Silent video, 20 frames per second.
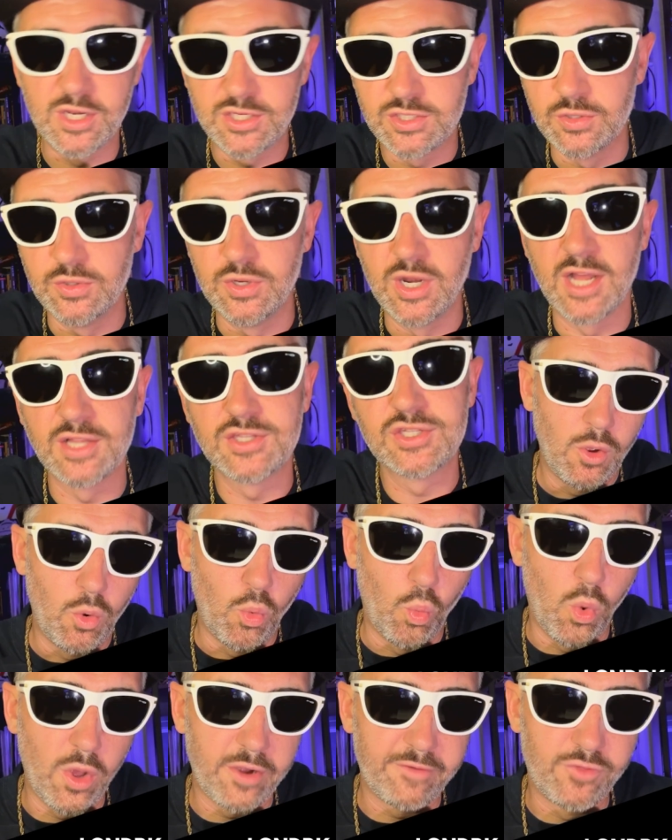too nuts.
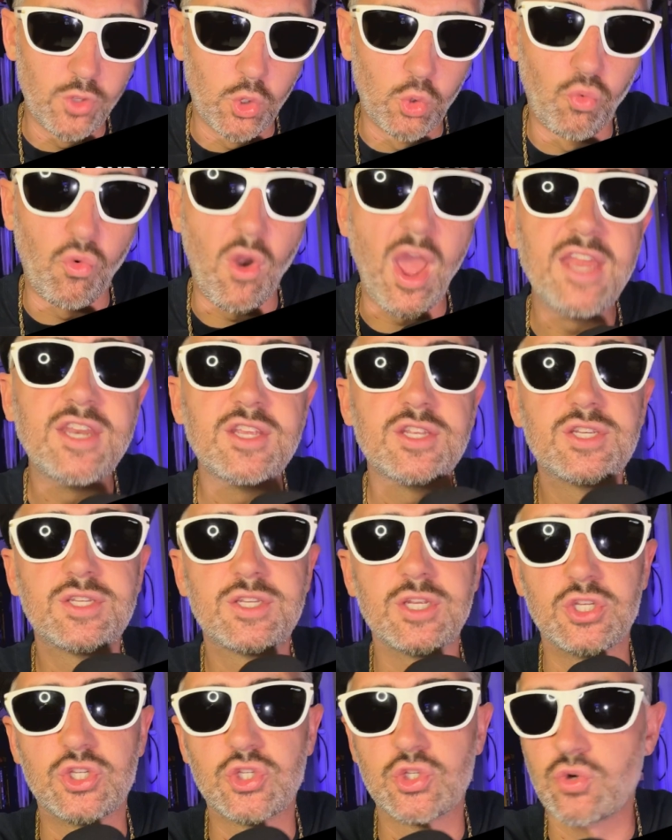One of the greatest
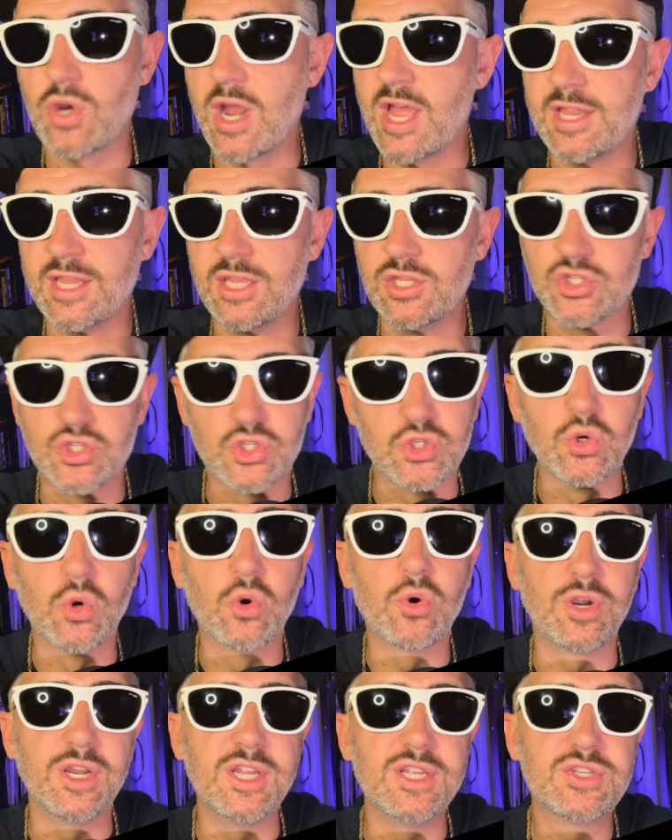Australian
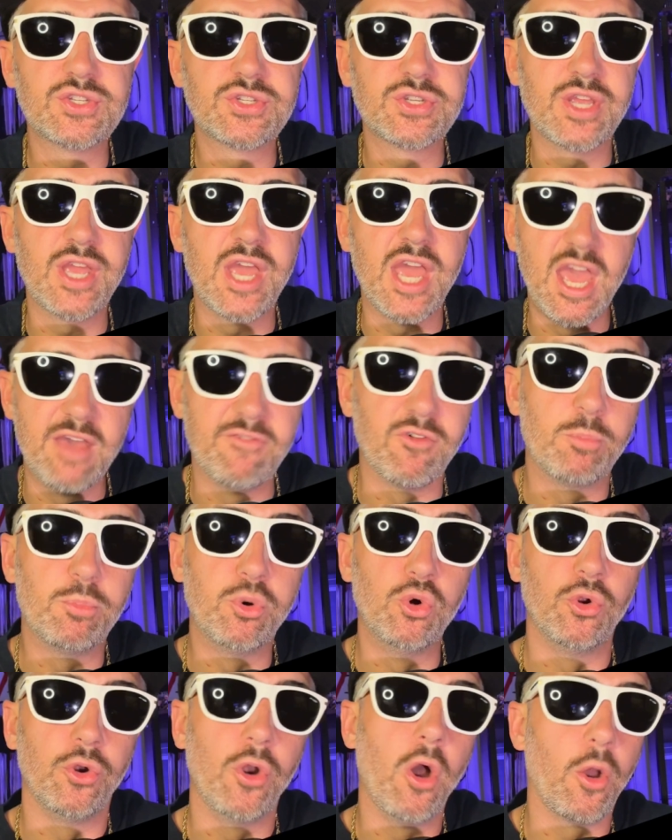stories ever
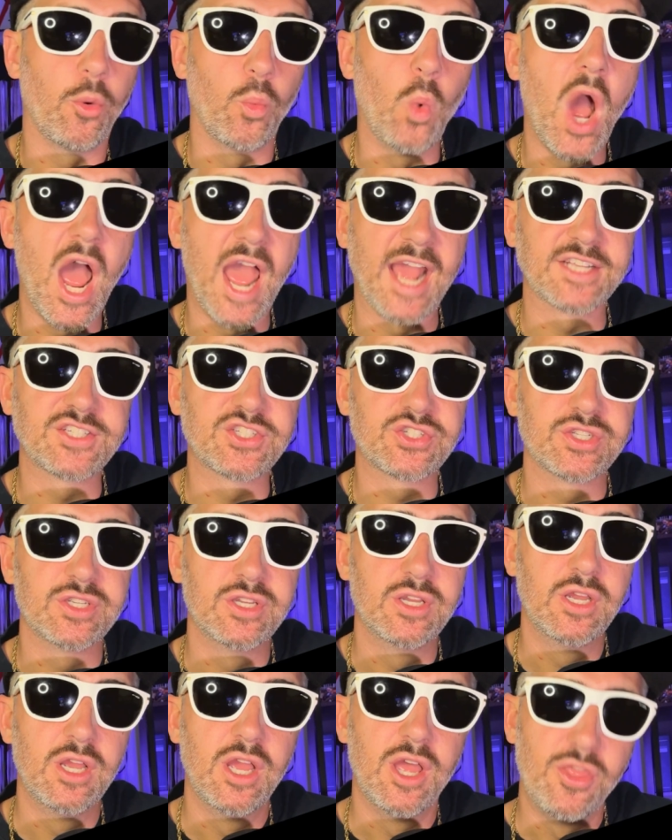put on wax,
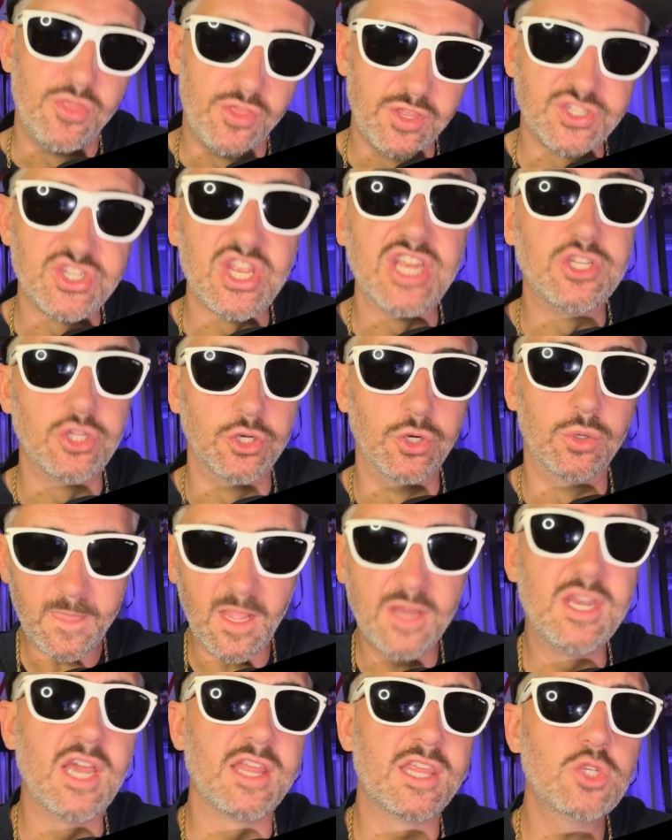The Sentinel.
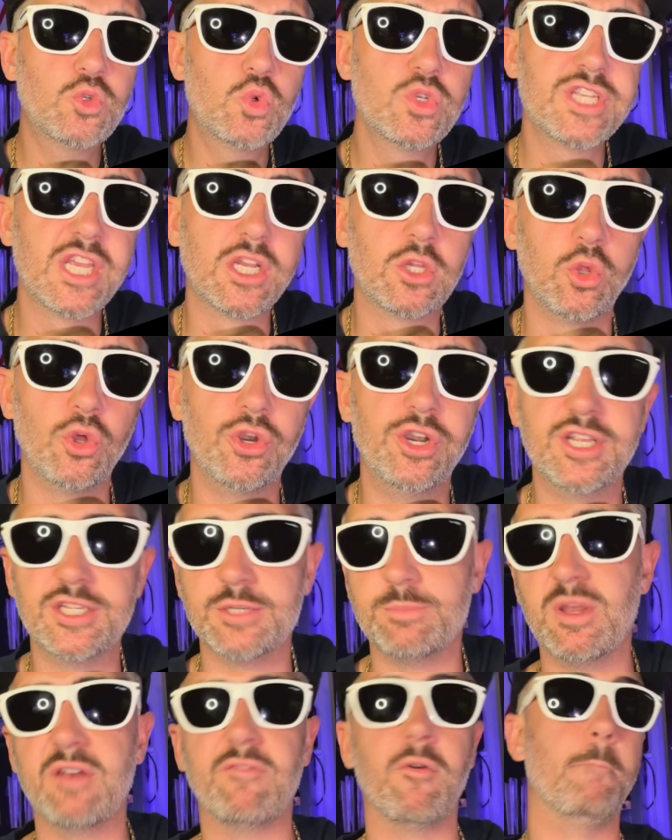Now, this was included as a
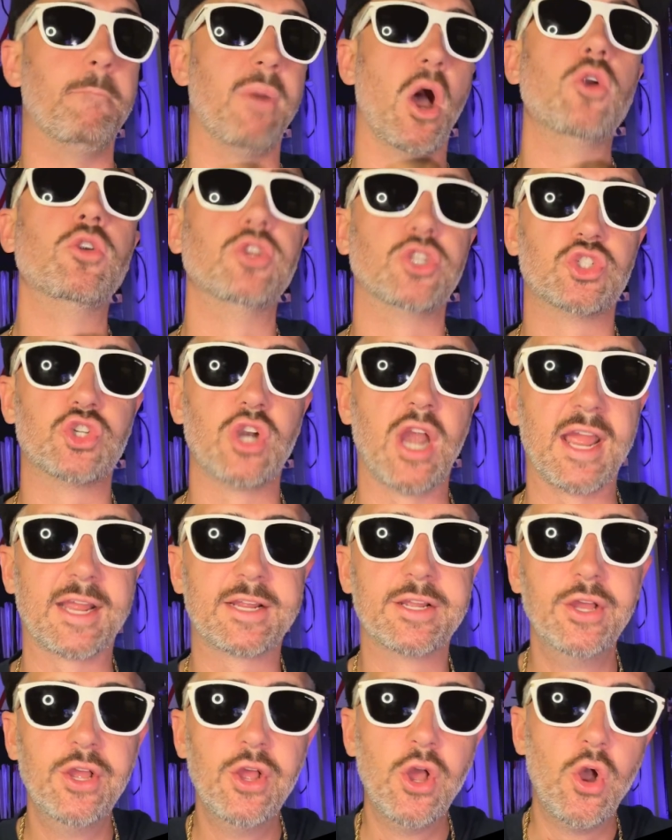bit of a bonus
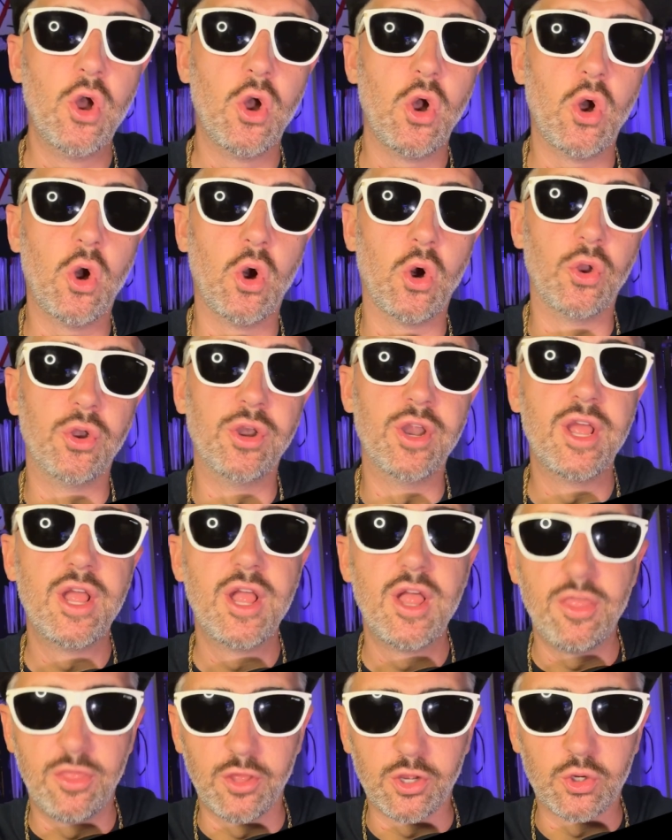track on
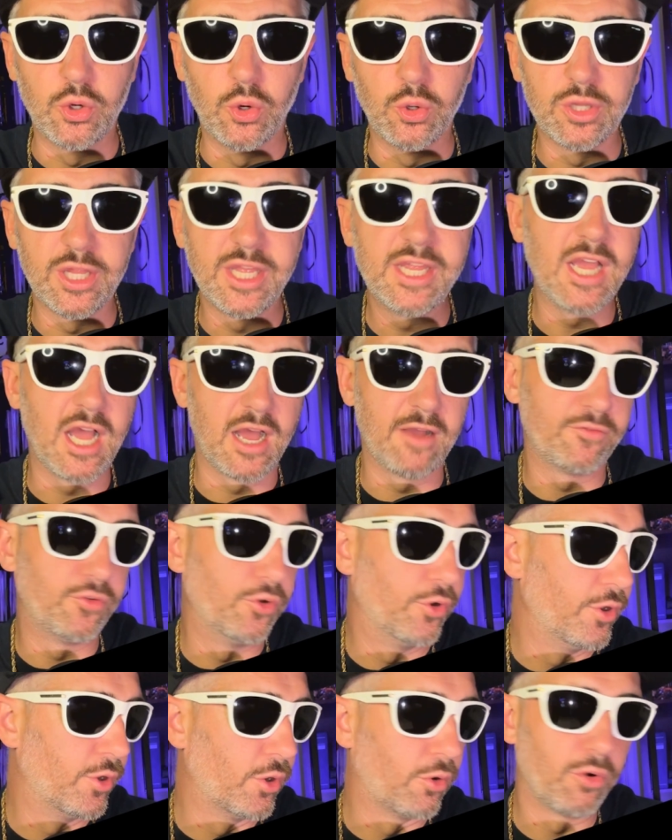The Calling after
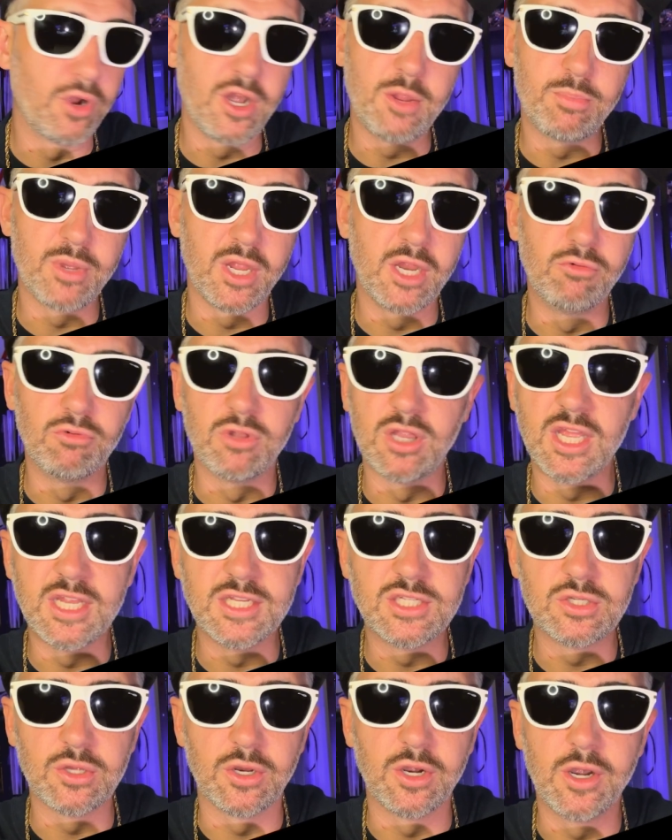it had already been
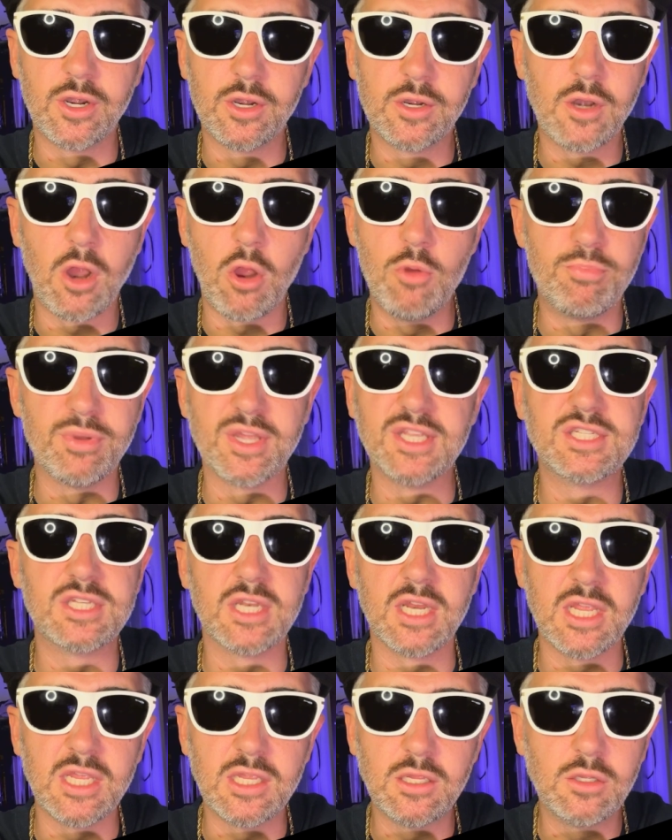released on an
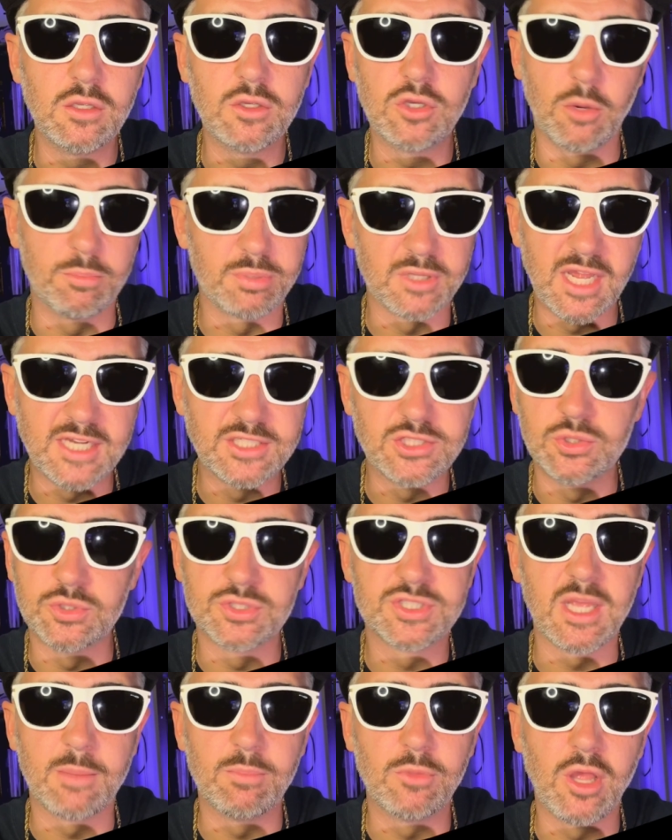obesity compilation or
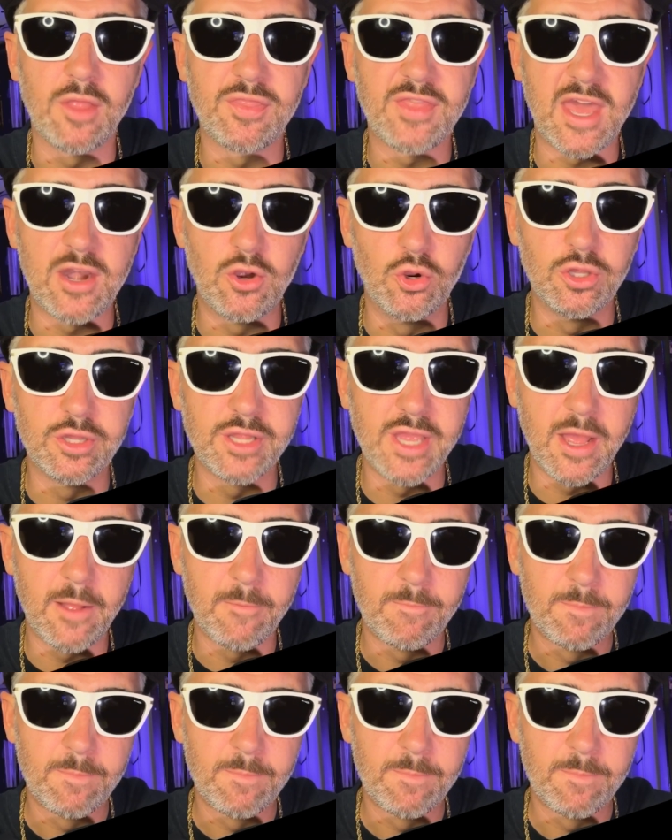something like that earlier.